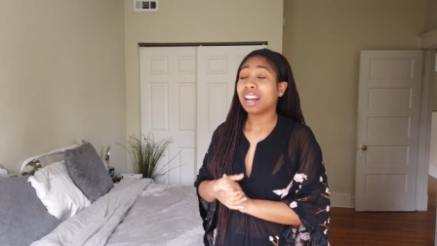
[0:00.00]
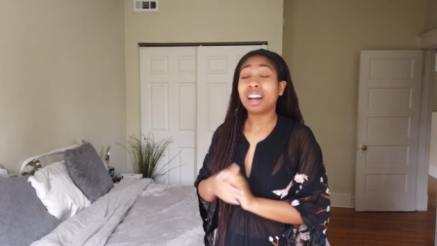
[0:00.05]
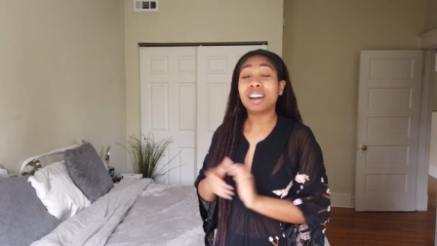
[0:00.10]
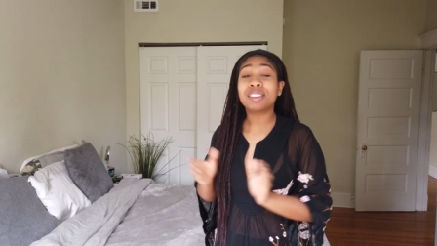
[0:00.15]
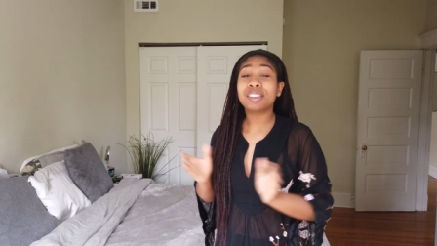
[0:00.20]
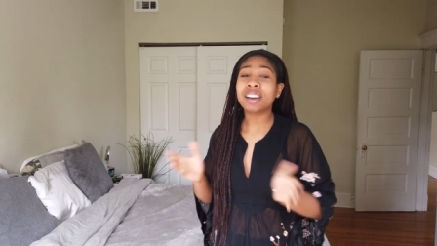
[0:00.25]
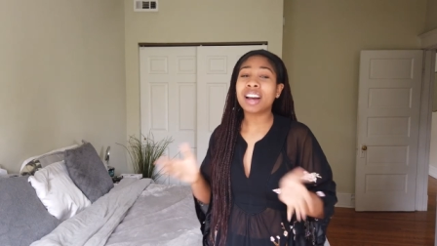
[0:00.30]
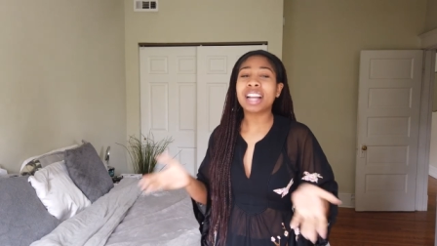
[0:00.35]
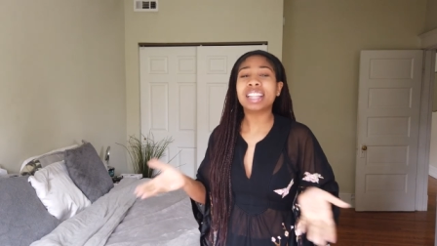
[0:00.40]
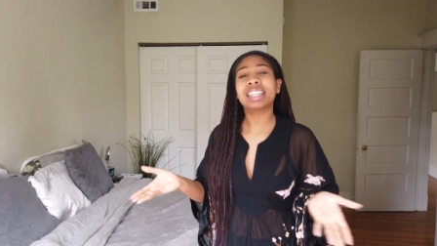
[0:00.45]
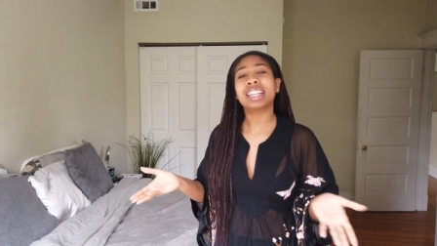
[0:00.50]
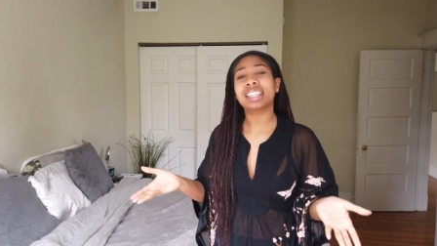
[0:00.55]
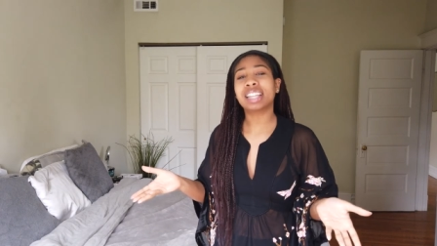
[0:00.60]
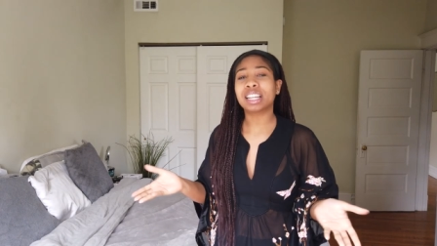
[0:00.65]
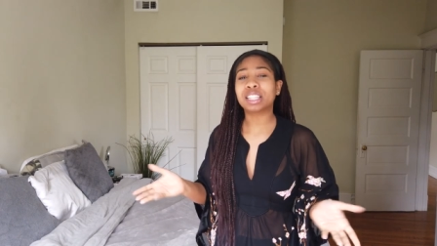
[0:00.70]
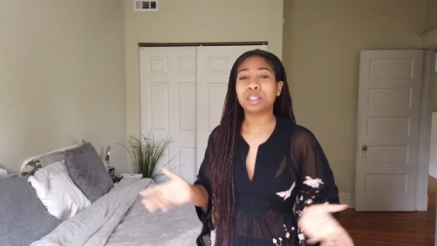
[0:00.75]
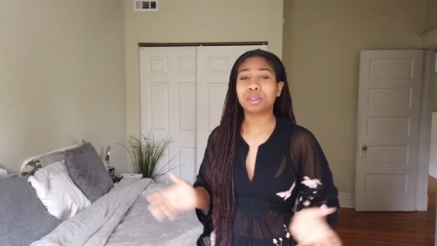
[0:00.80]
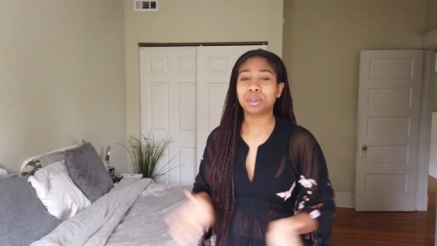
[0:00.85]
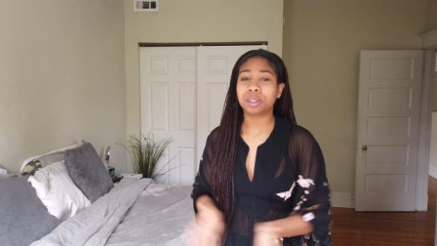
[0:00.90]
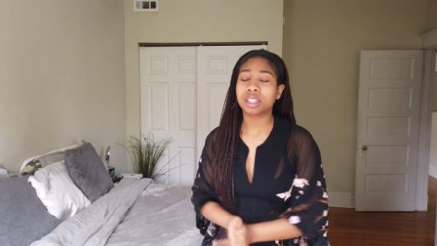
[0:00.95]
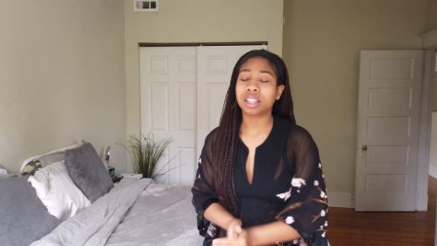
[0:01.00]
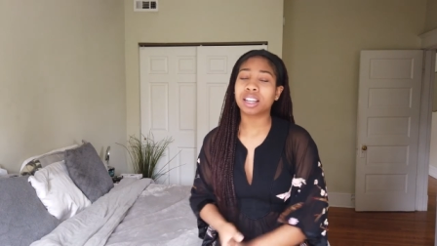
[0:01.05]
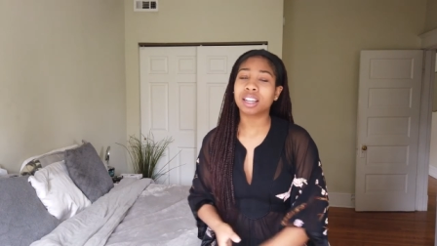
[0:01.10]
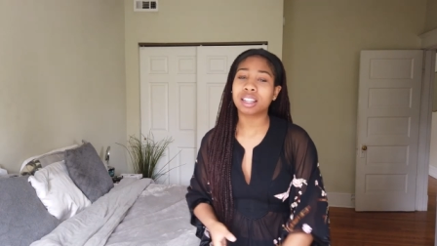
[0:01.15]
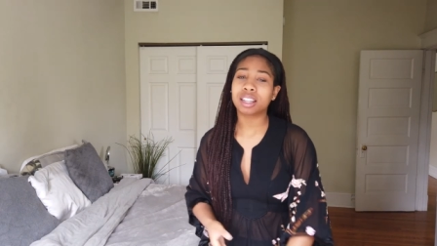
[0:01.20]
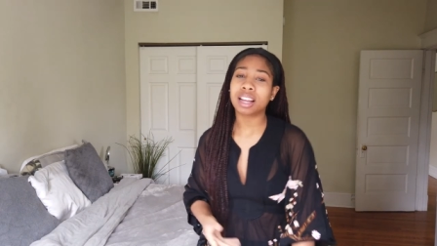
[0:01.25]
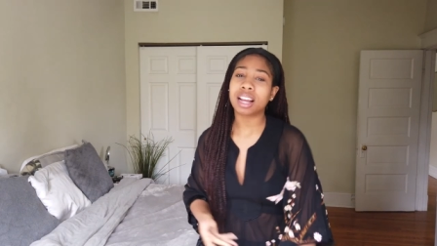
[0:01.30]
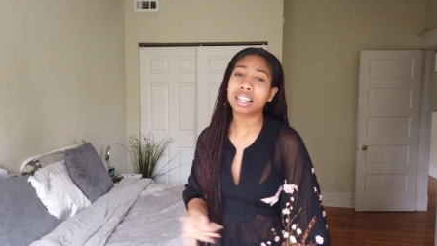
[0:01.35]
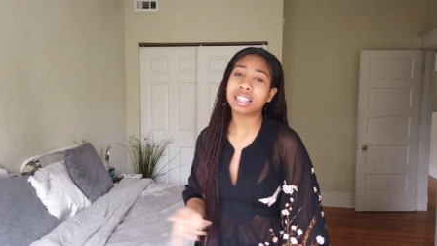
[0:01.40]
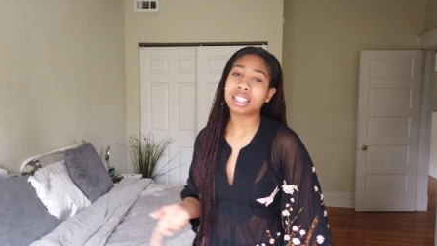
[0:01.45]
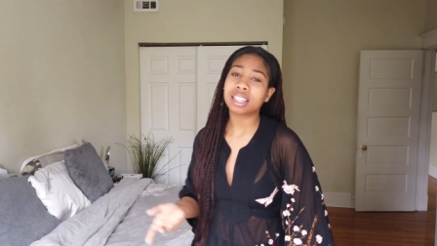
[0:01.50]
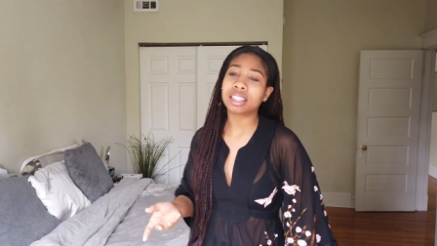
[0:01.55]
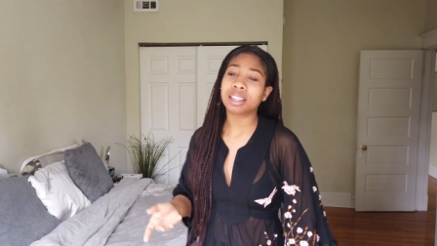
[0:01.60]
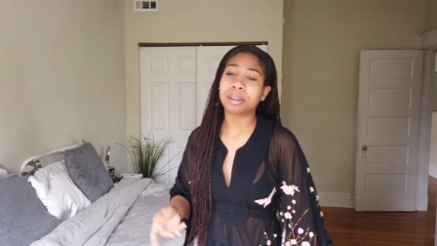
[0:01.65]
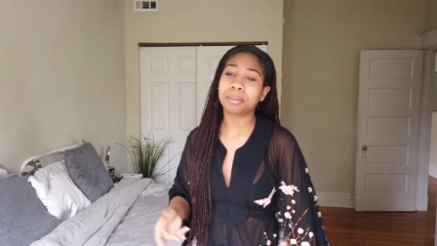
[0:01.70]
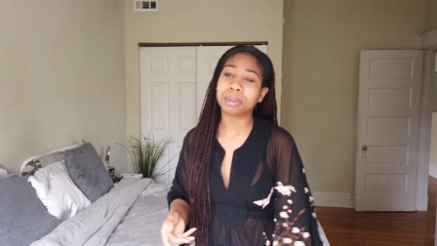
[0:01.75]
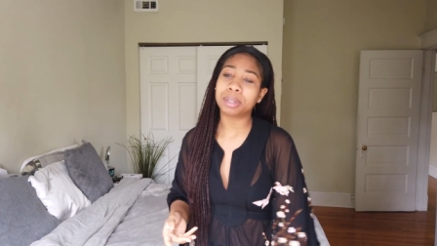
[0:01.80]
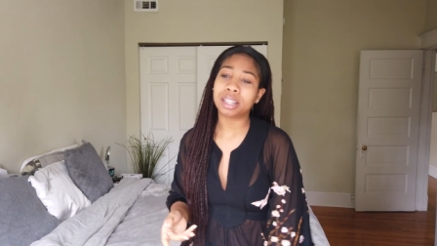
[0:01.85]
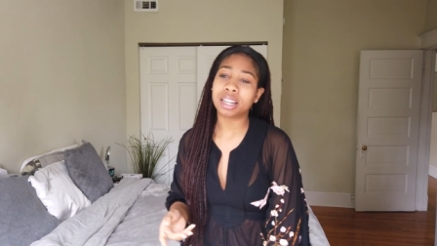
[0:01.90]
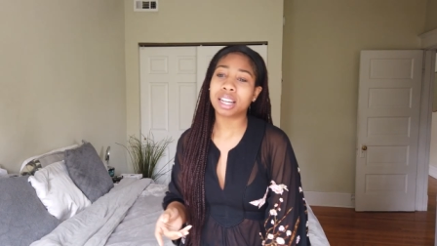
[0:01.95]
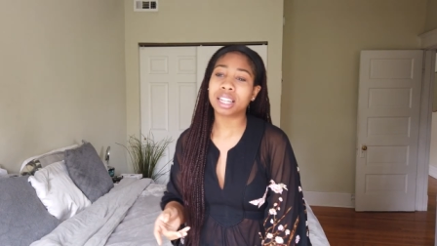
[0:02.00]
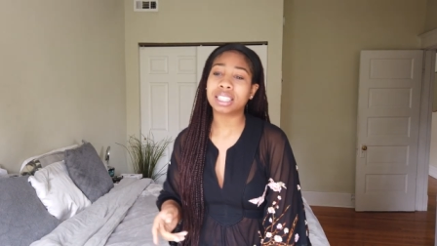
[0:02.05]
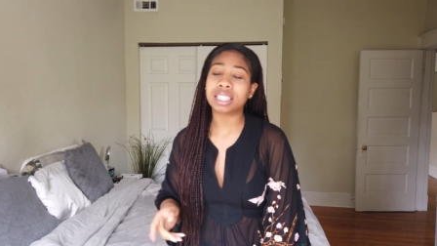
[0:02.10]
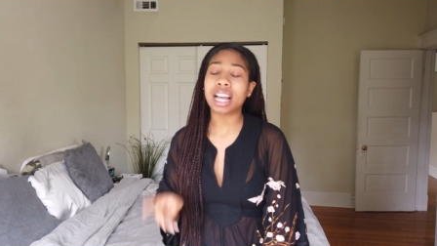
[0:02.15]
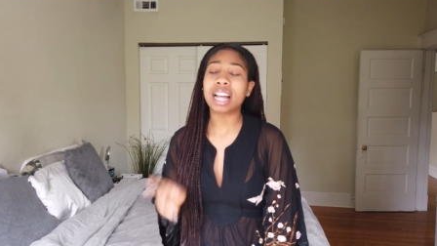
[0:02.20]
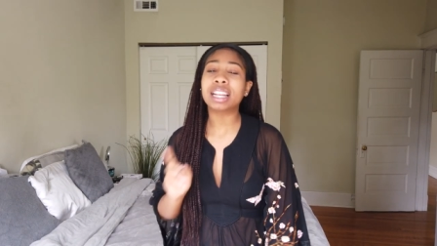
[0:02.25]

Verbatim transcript: I don't know. I think they're cute together. I think they'll be nice.